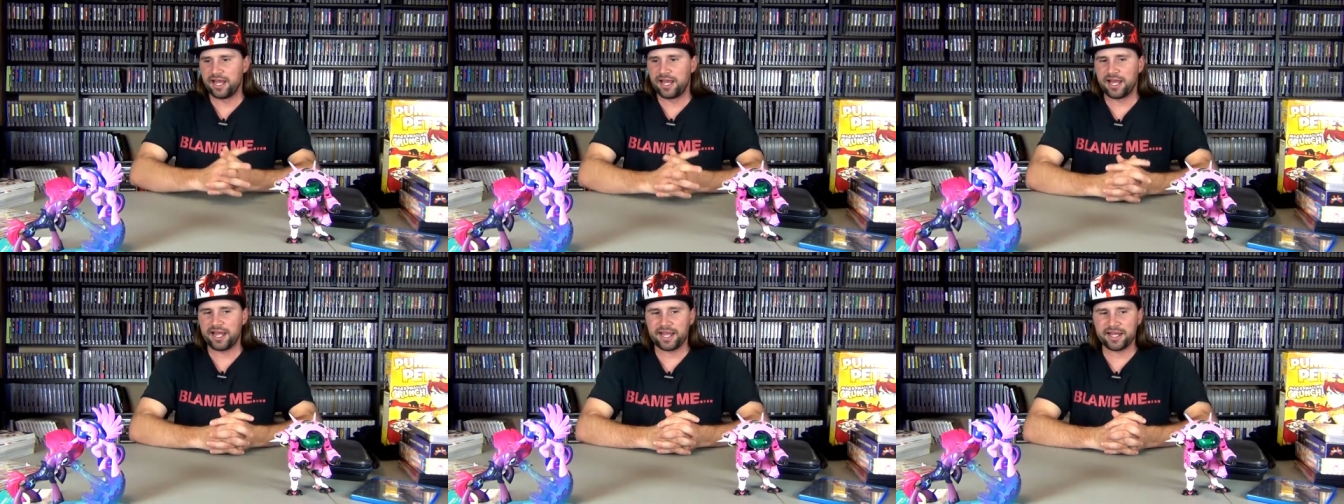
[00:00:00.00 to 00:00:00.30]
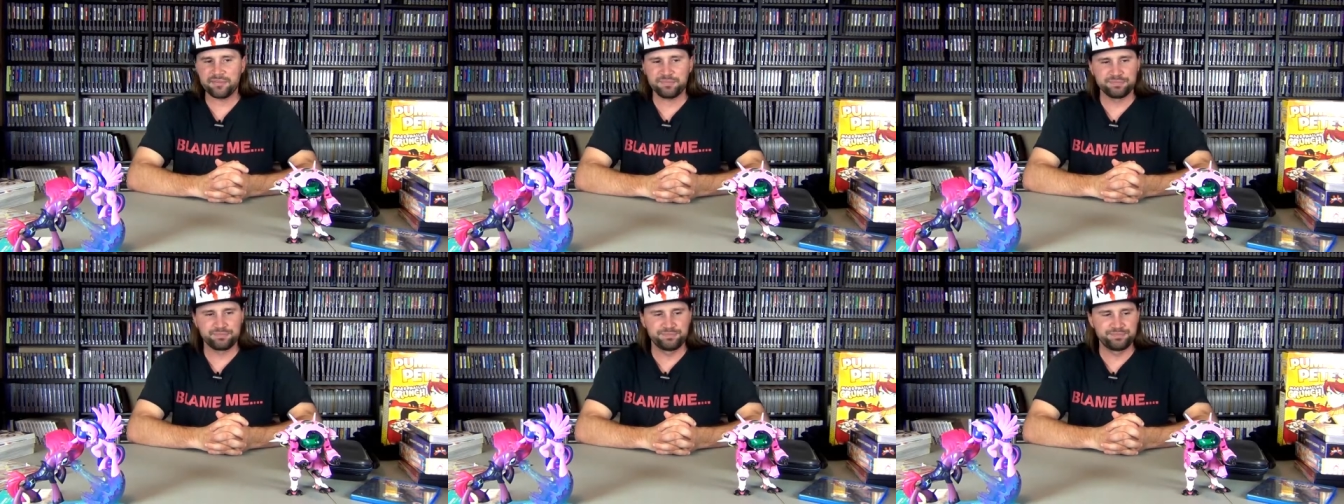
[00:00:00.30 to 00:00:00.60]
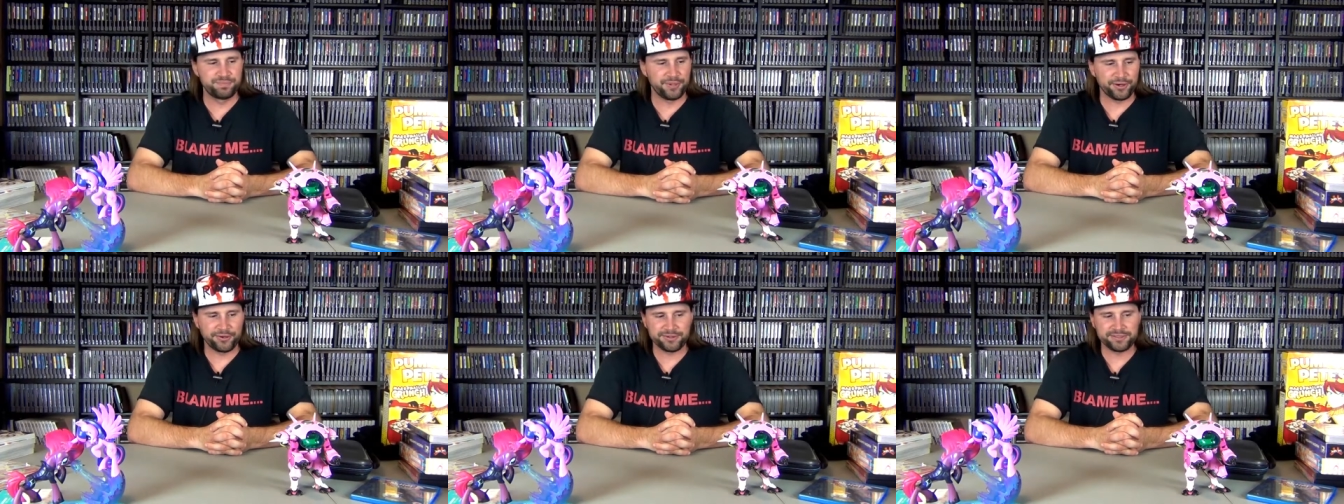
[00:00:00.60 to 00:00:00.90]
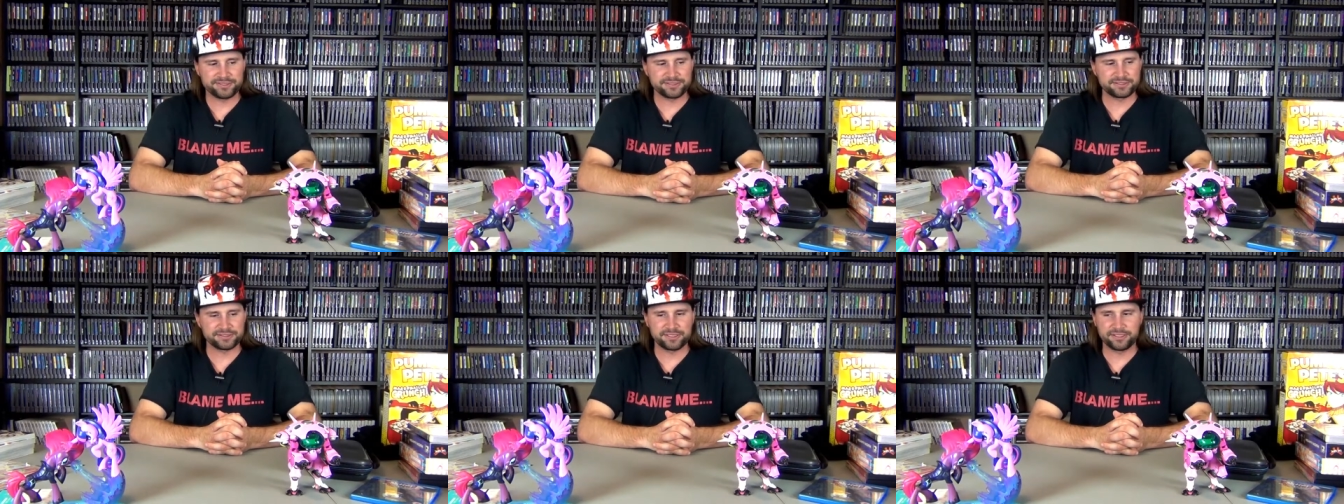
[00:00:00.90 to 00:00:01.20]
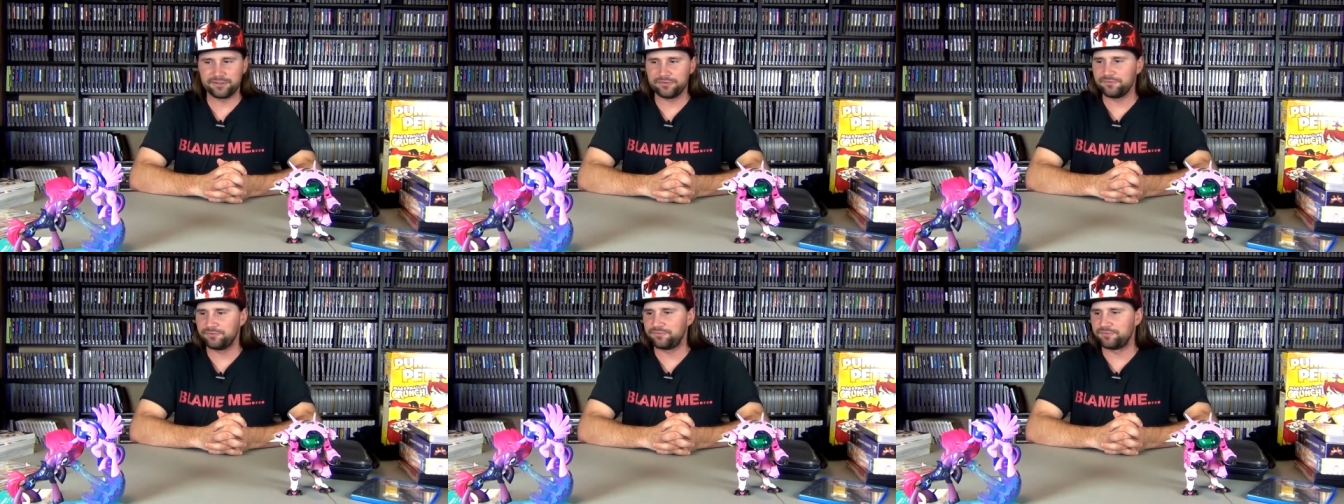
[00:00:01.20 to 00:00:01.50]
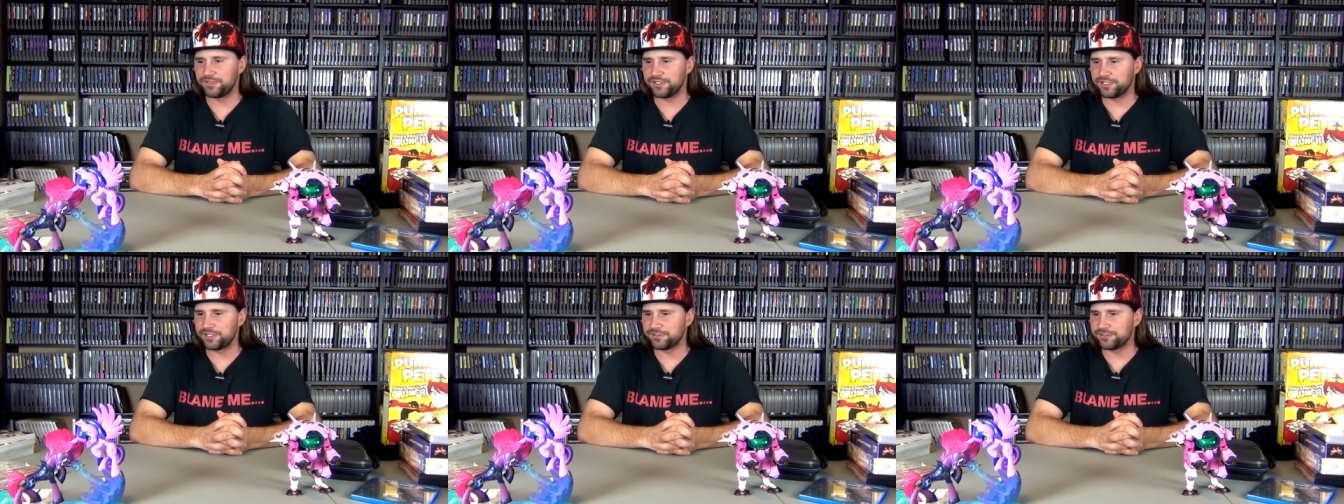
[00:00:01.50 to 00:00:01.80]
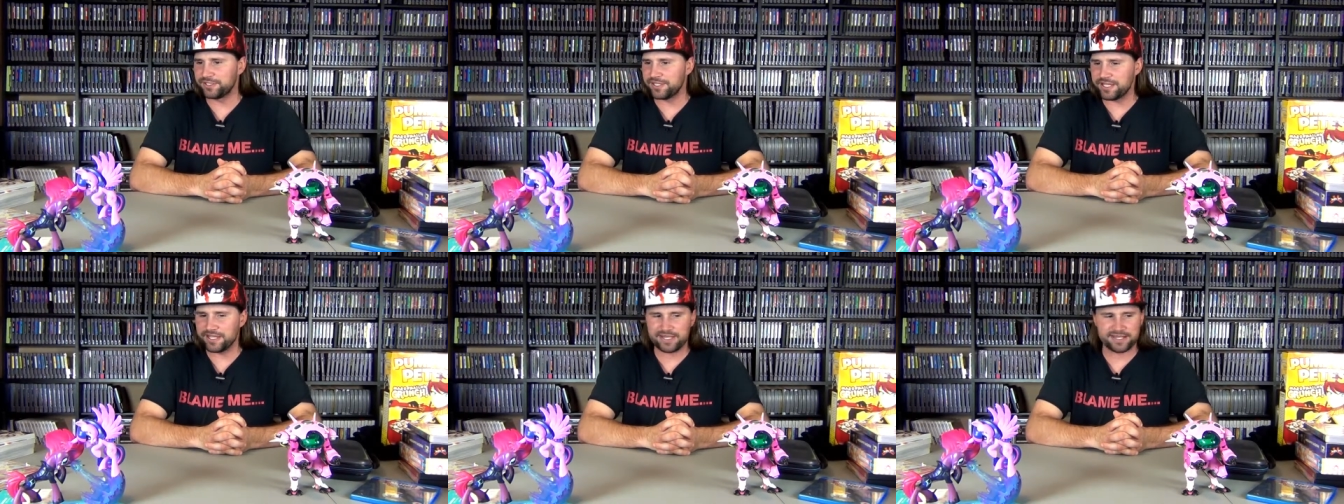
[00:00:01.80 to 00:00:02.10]
I bought some
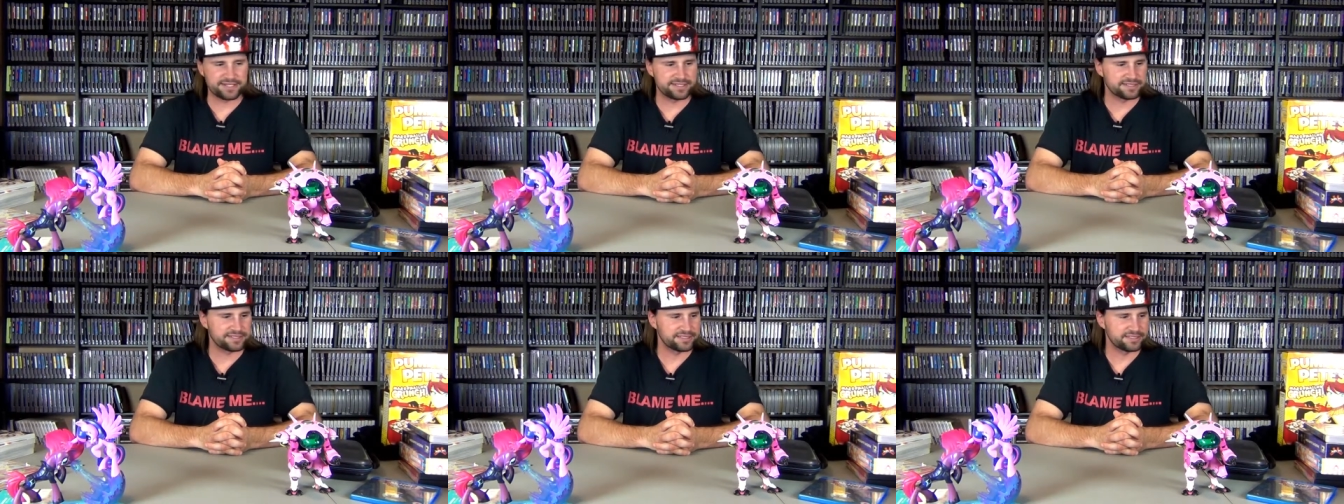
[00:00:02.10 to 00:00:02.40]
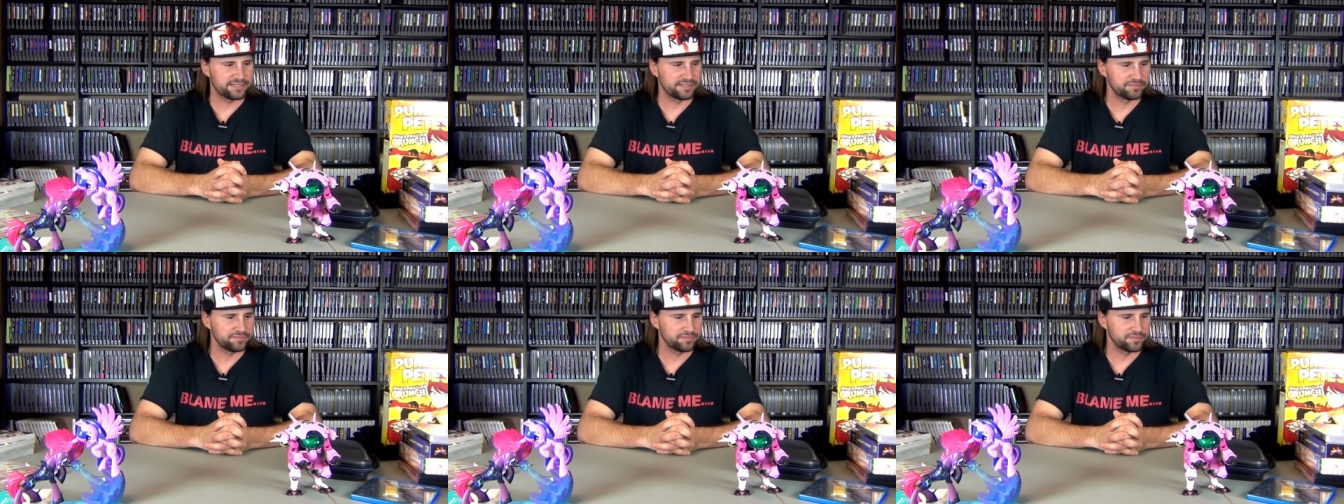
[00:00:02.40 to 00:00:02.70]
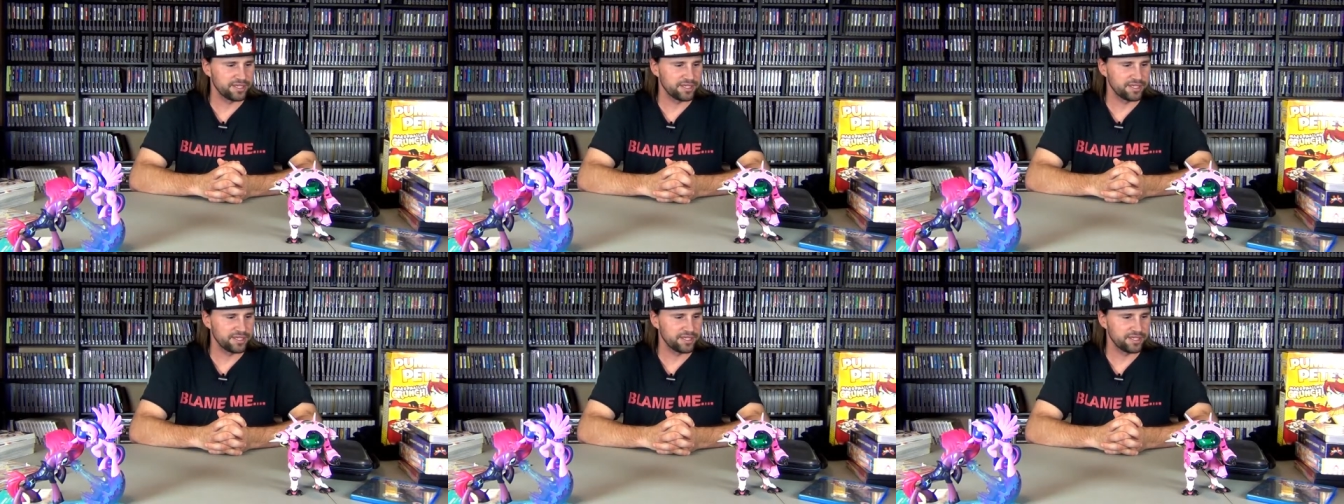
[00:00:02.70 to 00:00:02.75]
figurines,